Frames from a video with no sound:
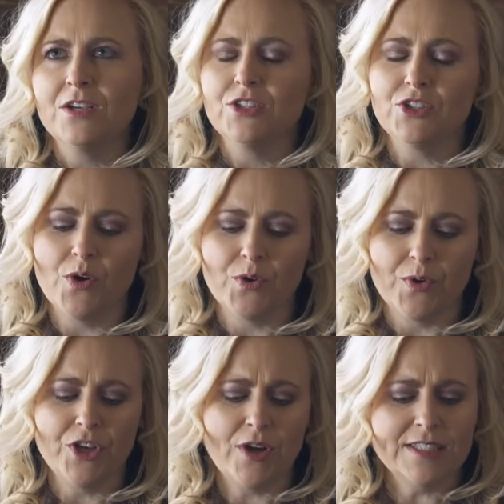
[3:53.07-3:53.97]

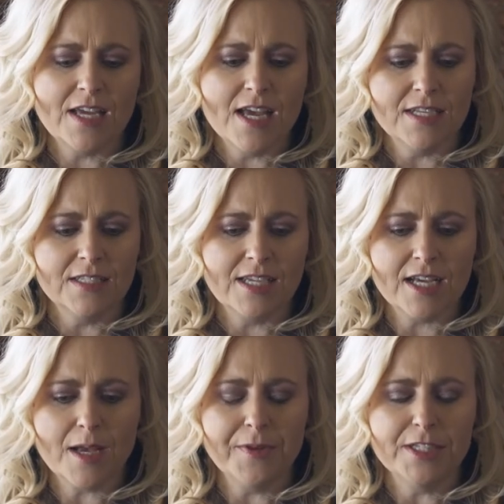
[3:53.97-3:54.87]
So, you know, I'd done
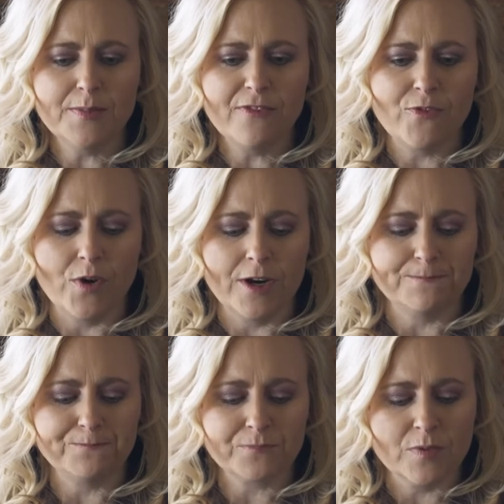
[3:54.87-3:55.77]
tech companies before
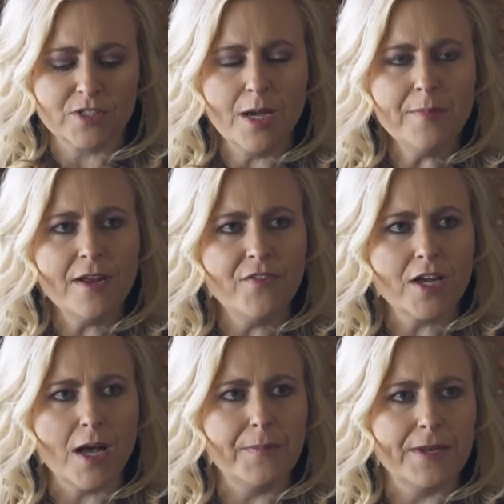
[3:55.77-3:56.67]
and was coming off a
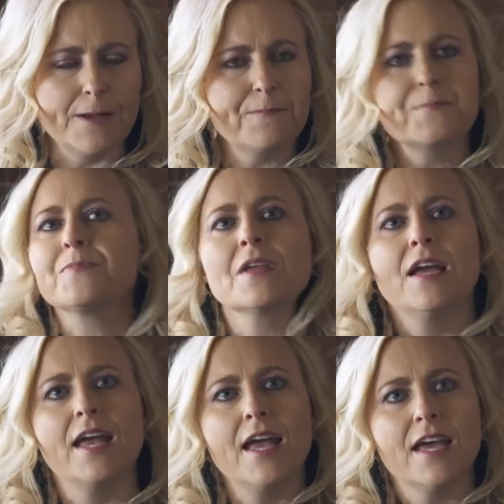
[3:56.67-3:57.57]
company.
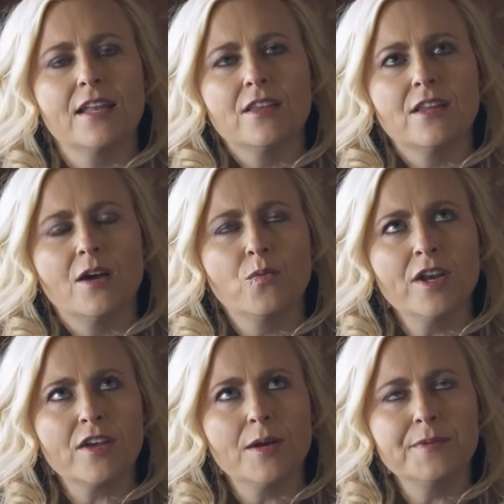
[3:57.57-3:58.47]
And one
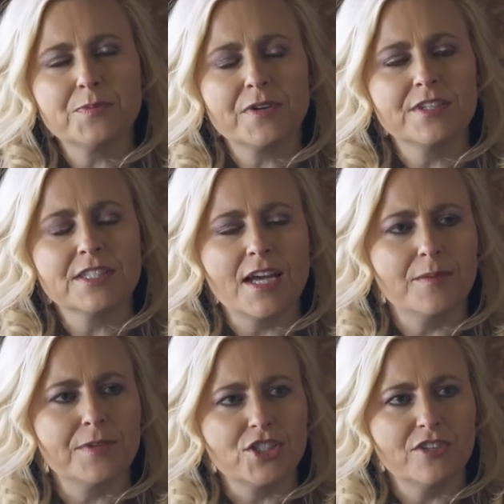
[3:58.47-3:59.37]
of the companies previously,
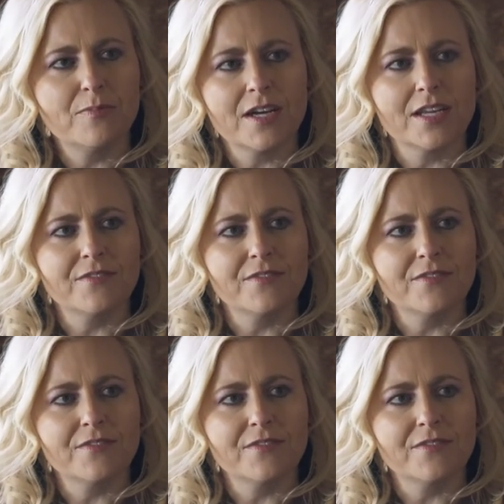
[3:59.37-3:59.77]
I'd been chief marketing